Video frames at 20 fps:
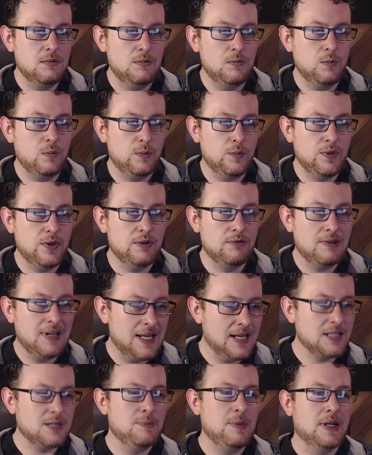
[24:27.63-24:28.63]
The
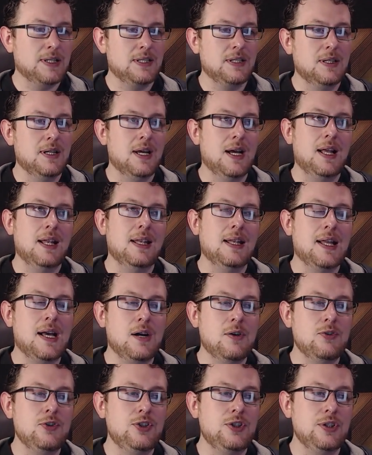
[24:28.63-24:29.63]
relax button
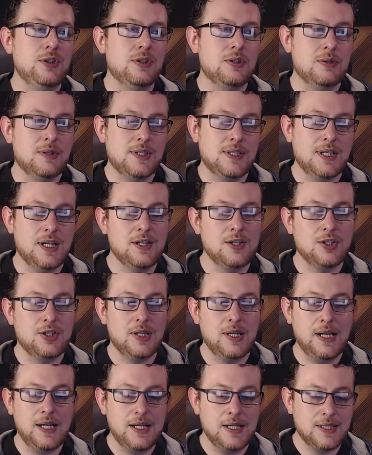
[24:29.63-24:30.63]
allows you to
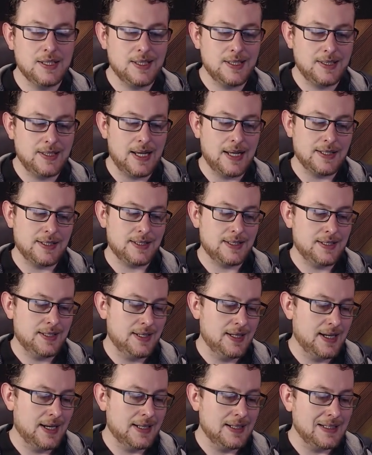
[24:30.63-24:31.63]
essentially set
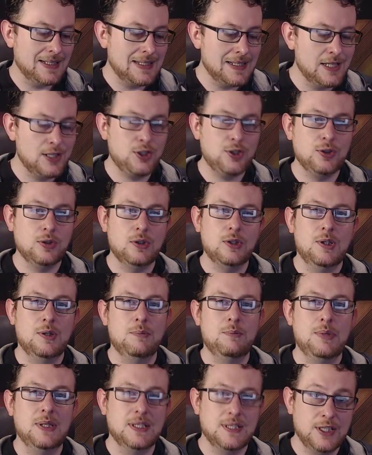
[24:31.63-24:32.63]
an initial
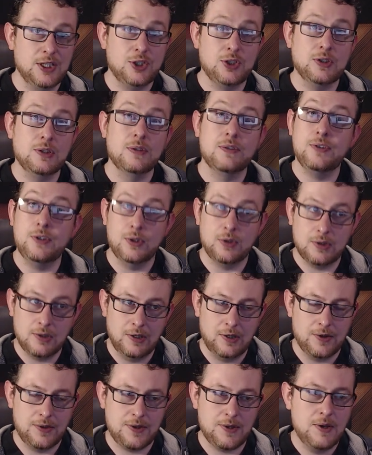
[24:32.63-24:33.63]
position for your
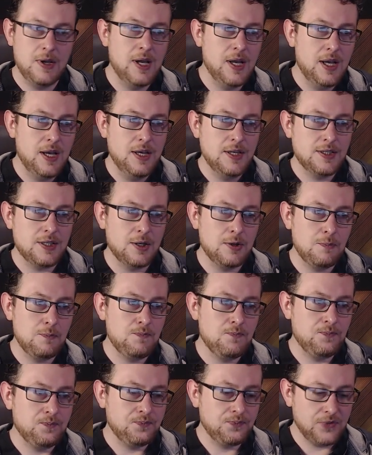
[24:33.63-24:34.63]
cloth. So
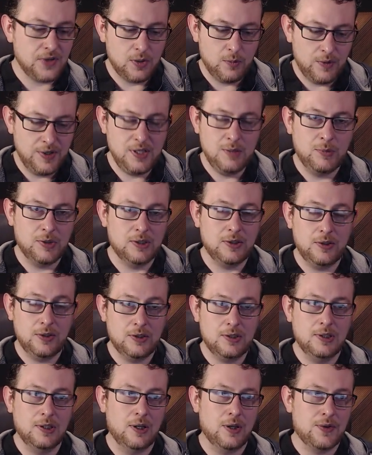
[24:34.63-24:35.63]
when you model your
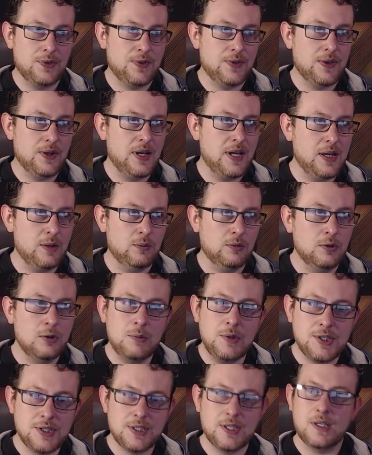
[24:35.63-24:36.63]
cloth, it will
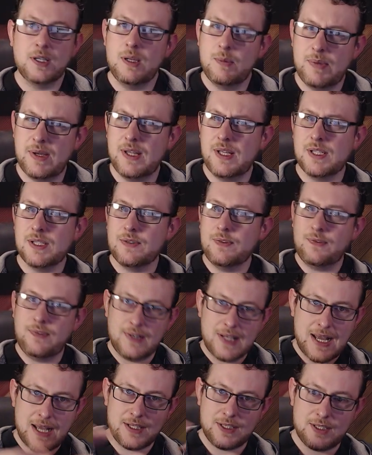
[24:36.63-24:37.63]
almost certainly be this
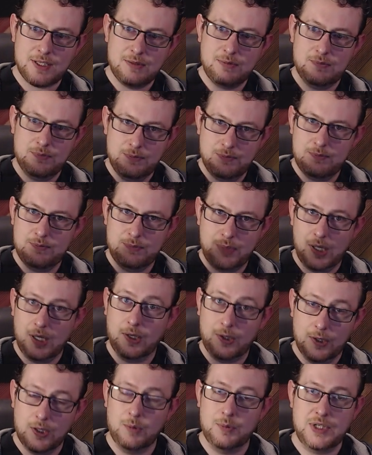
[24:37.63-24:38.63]
flat
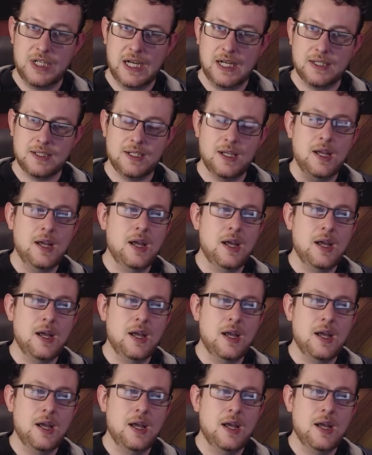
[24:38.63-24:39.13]
polygon object.